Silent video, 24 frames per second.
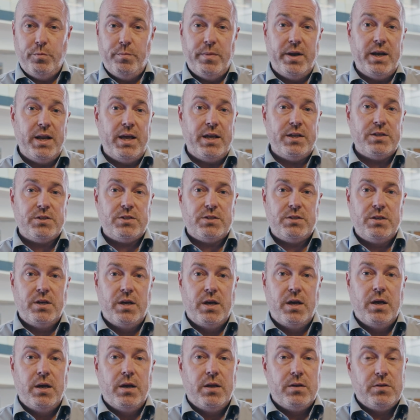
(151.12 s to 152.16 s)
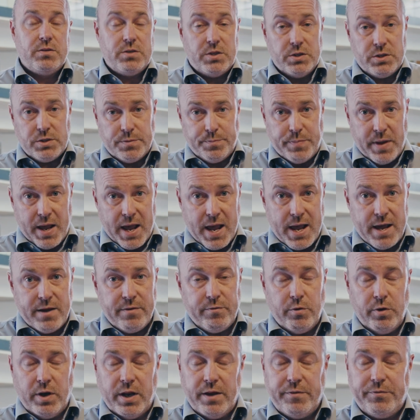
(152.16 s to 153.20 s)
minutes to spare
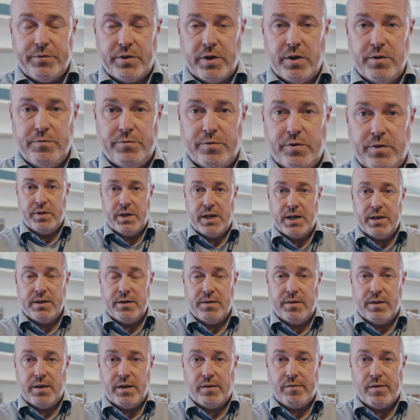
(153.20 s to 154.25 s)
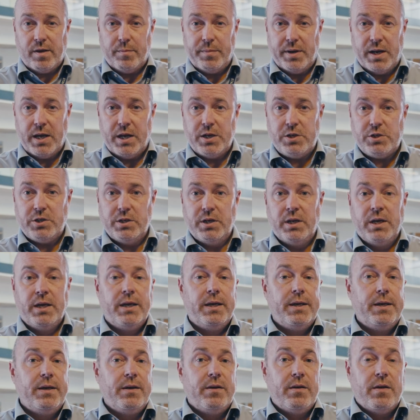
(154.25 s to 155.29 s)
or left over at the end of the examination.
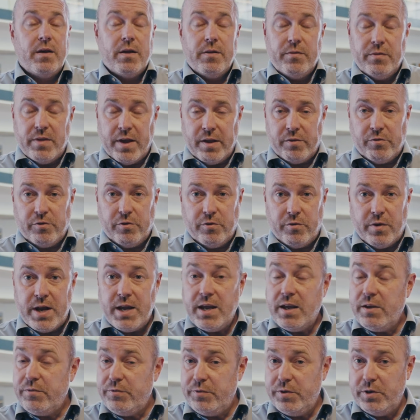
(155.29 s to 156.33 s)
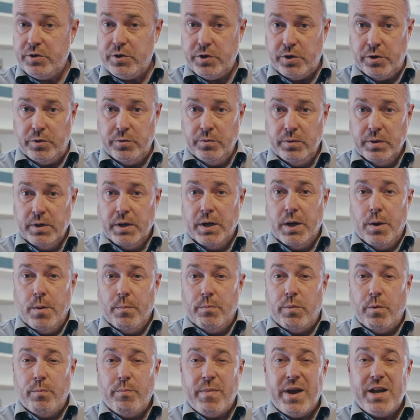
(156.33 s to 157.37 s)
That's great if you do,
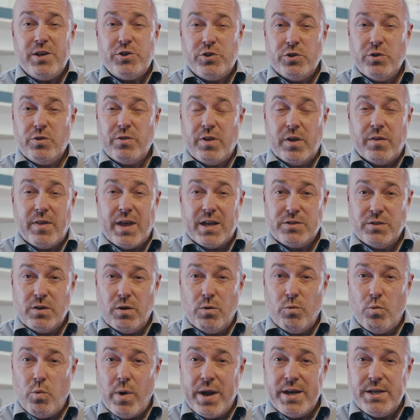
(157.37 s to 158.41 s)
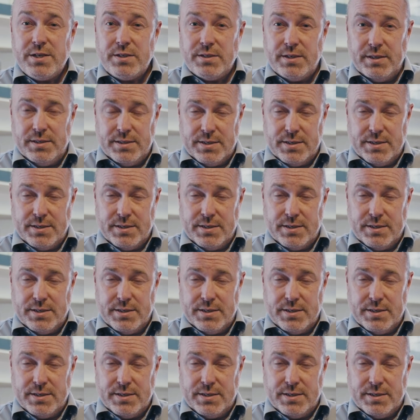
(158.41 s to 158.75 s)
but make sure that that's not wasted